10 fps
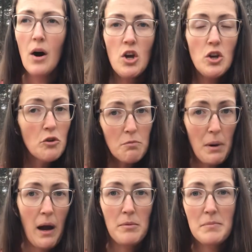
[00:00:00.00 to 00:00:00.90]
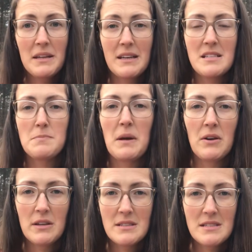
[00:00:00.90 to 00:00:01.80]
You've probably
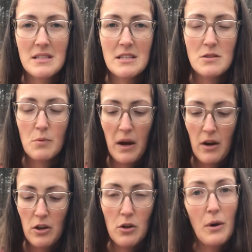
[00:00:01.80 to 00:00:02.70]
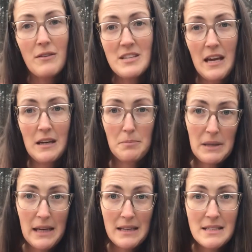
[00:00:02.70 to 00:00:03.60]
experienced this where you have taken a
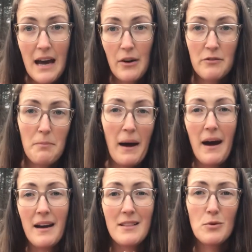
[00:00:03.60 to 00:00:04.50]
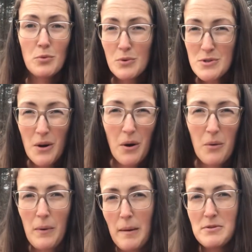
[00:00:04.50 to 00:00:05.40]
plant out of a pot and the roots are all
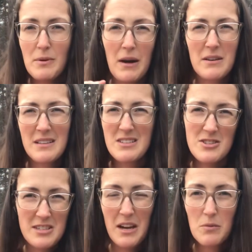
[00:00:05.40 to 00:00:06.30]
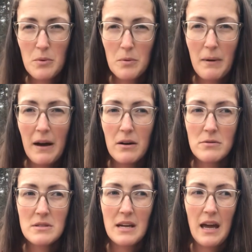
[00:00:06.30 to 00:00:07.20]
wrapped around and it's just kind of root
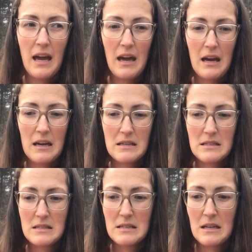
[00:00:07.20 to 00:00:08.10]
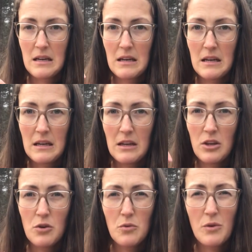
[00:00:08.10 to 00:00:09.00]
bound, and
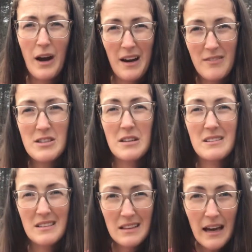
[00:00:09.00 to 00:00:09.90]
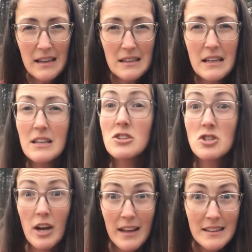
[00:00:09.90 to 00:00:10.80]
you kind of have to lightly,
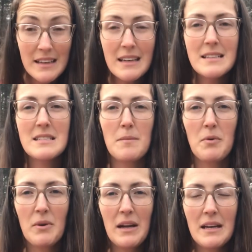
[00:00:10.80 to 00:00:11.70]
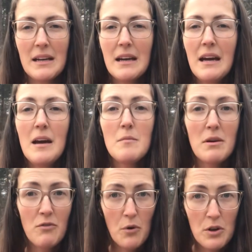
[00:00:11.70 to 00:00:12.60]
gently separate it
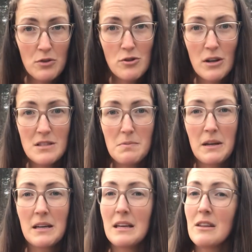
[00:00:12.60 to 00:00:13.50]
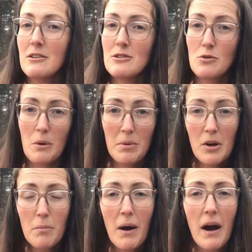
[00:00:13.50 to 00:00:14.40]
before you transplant it either into a
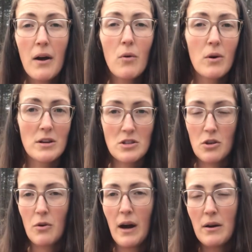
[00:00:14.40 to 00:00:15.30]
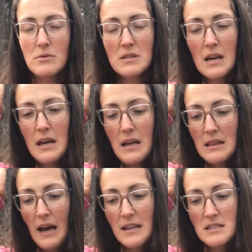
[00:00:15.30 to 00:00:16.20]
bigger pot or into the ground.
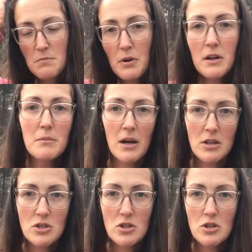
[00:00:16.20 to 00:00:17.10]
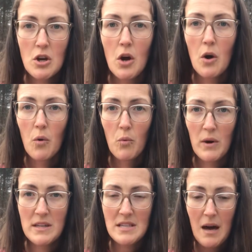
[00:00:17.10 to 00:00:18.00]
That's pretty much
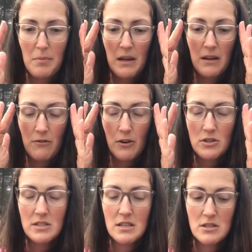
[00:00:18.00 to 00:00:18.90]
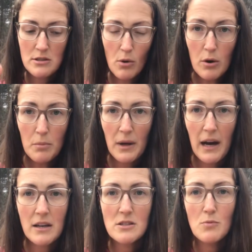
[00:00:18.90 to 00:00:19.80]
what is happening. Versus soil
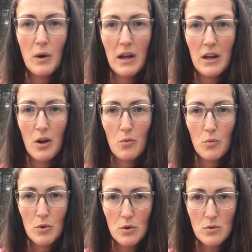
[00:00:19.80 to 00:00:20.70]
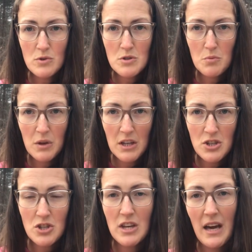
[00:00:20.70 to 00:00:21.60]
blocks, when roots
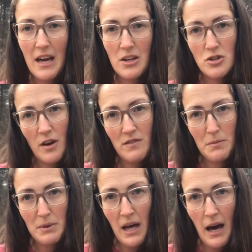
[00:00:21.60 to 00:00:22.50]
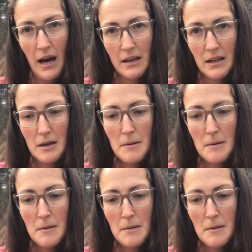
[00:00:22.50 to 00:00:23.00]
reach the edge of the block,